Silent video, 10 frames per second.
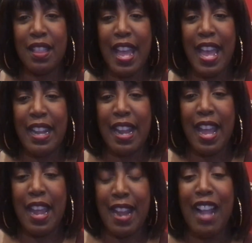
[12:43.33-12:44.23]
and
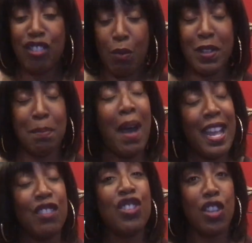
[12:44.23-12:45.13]
it actually was
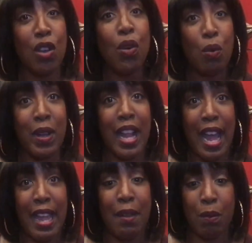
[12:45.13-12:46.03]
mine too when
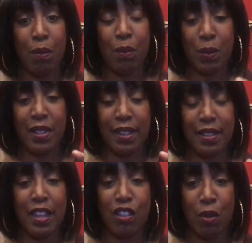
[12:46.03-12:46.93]
I was
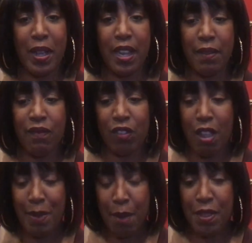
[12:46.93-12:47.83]
listening to it and
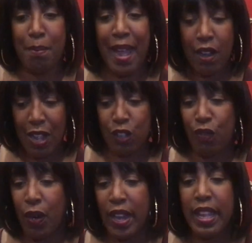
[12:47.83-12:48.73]
coming up with the backgrounds
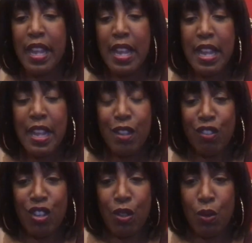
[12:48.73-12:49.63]
for it,
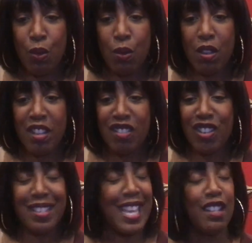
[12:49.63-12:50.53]
to
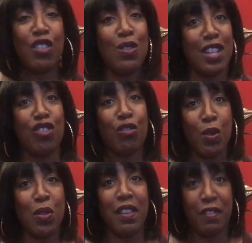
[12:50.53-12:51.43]
just get to the
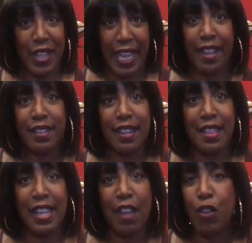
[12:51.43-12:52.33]
truth of things. I
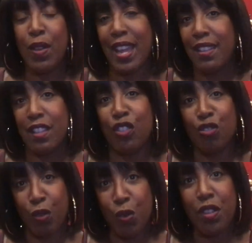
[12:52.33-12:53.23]
think if you can get to the
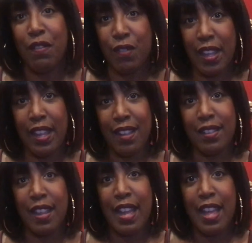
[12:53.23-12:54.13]
truth of things,